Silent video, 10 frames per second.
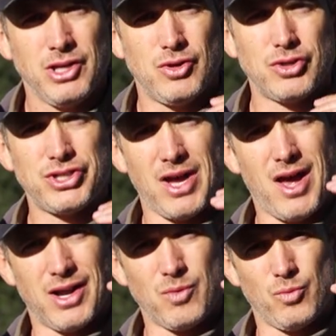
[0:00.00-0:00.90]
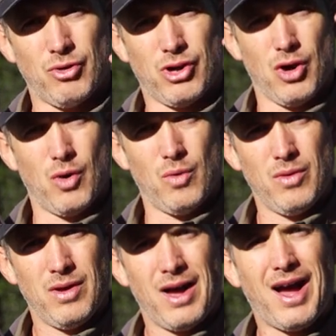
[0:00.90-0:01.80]
your shot will
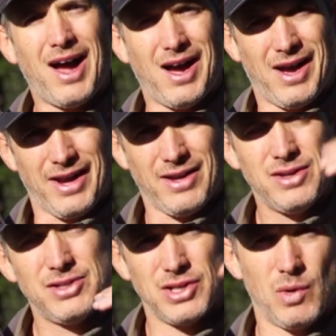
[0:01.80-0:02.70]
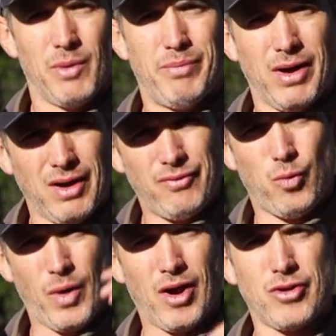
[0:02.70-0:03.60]
go high, so
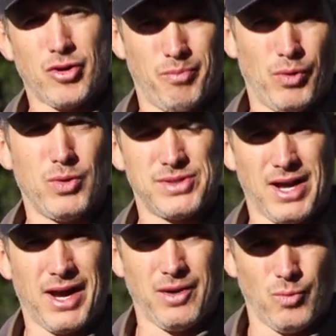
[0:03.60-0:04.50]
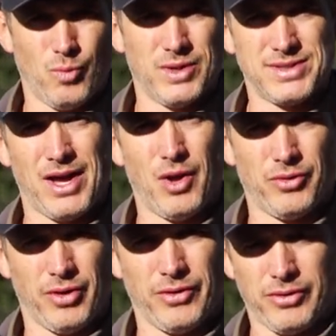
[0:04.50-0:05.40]
above where your bullseye was held on